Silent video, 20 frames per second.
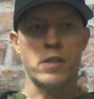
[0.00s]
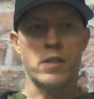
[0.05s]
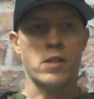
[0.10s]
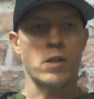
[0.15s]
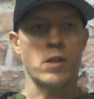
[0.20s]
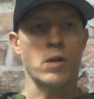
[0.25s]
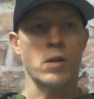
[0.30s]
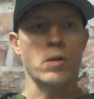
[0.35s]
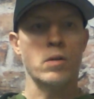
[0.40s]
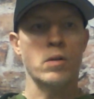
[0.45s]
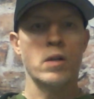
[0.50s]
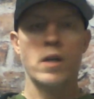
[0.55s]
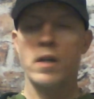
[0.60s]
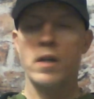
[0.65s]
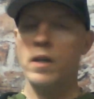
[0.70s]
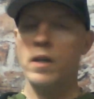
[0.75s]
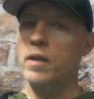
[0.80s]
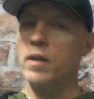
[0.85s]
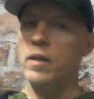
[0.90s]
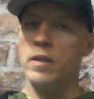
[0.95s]
So,
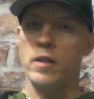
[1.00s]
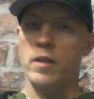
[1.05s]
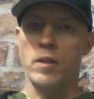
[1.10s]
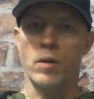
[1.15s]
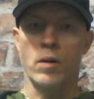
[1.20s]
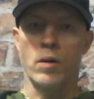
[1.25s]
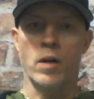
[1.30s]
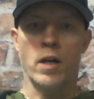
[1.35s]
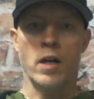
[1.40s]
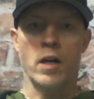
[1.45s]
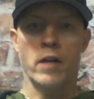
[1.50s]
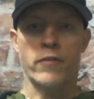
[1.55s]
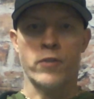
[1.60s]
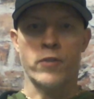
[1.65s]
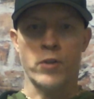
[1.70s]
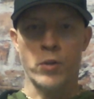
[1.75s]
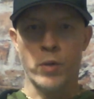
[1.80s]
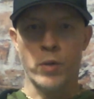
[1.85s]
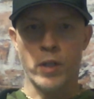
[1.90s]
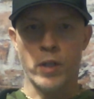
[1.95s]
you know, if
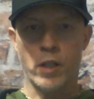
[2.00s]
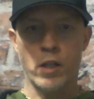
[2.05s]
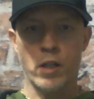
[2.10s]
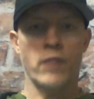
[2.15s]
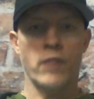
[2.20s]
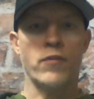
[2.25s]
you're doing good,